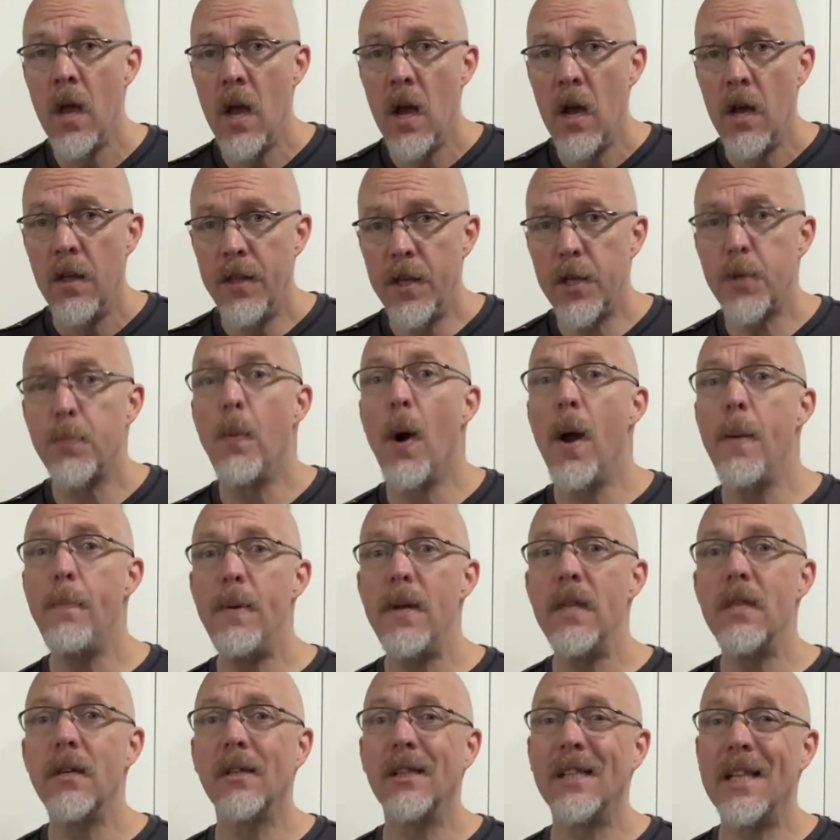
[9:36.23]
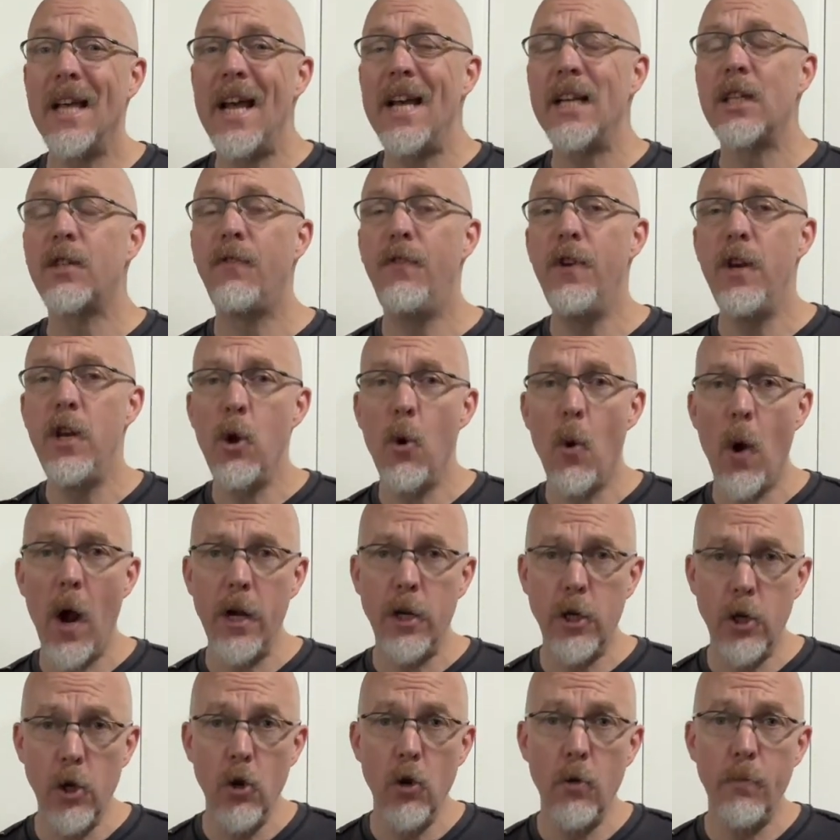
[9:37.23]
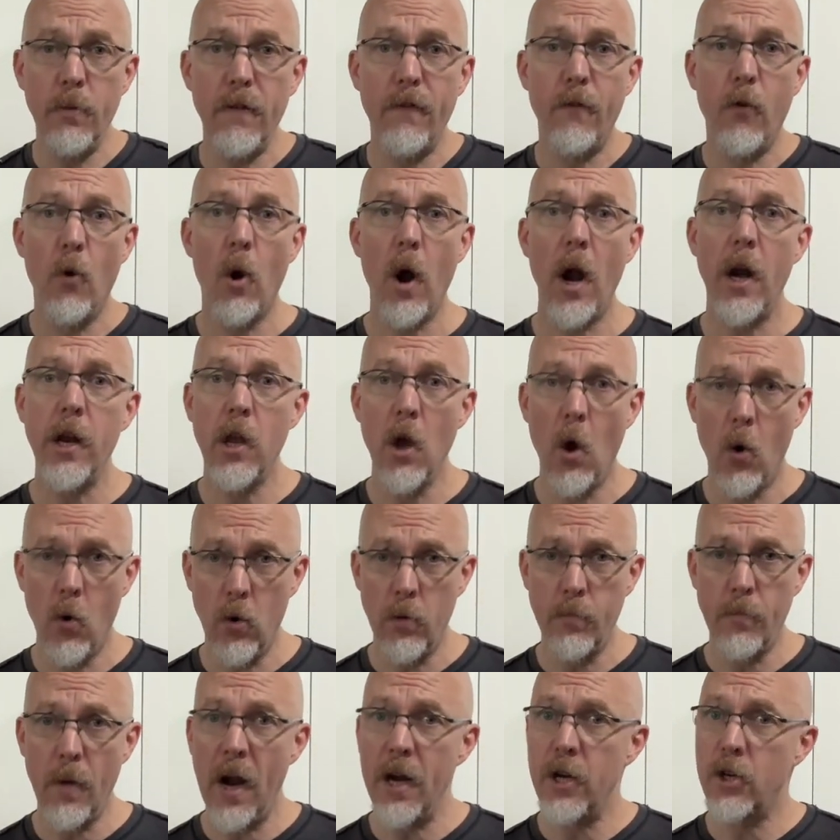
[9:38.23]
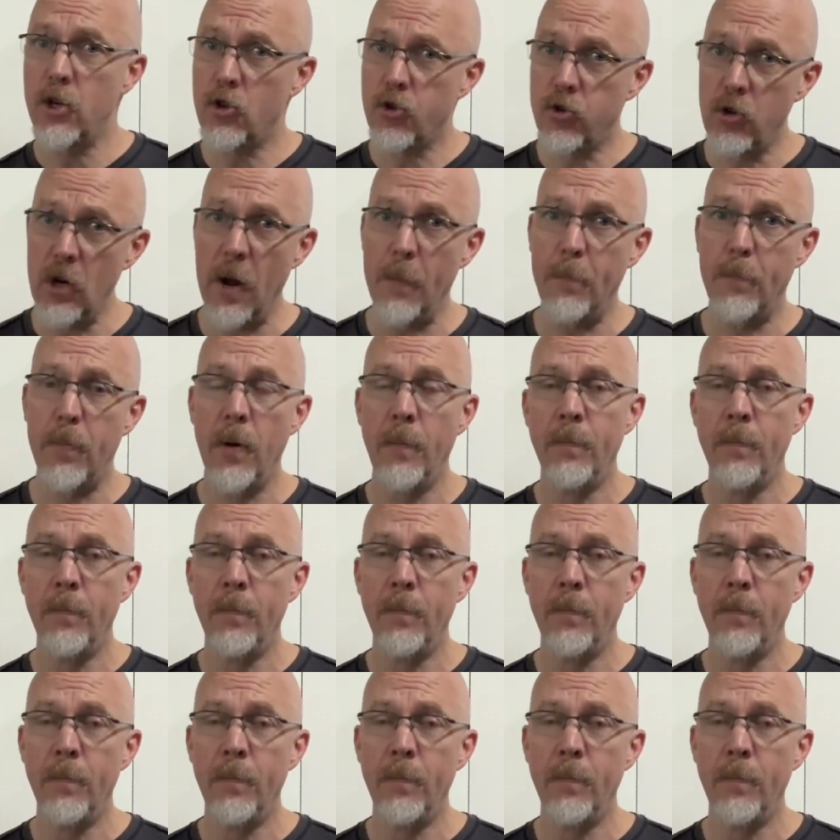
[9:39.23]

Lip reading: This might be the last video I do before I go on my trip.